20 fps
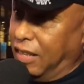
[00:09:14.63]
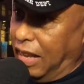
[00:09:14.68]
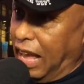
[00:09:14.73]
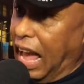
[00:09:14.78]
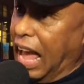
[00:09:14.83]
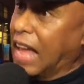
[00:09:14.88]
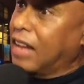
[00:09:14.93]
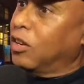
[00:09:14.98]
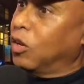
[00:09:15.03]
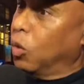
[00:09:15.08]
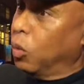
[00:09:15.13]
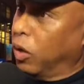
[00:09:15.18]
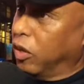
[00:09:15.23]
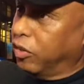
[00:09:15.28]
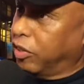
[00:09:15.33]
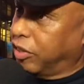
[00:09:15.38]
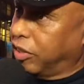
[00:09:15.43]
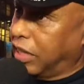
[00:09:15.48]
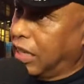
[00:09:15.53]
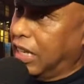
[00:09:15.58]
and you will
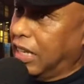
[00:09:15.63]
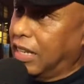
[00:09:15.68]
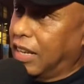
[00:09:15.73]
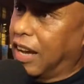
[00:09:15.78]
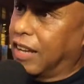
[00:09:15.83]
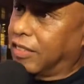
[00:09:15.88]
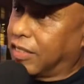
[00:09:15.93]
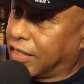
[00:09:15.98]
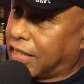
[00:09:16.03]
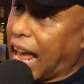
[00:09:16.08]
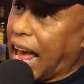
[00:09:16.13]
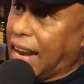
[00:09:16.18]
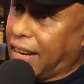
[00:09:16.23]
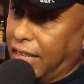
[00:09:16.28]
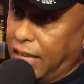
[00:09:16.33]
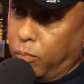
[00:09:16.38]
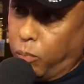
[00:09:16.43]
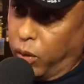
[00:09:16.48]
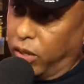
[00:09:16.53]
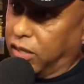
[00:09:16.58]
see a
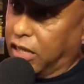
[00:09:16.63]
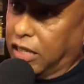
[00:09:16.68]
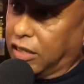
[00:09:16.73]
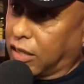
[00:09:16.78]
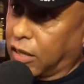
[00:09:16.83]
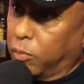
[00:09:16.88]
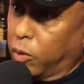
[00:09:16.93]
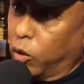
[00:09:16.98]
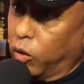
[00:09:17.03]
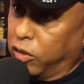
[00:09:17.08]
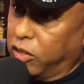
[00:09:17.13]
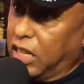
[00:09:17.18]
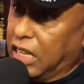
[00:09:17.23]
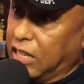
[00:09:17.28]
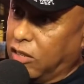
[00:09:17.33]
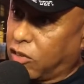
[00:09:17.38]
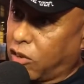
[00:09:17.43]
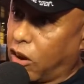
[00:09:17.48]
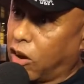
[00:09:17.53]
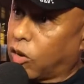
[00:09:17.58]
sadly predictable
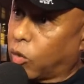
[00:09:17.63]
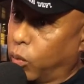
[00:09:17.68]
knee-jerk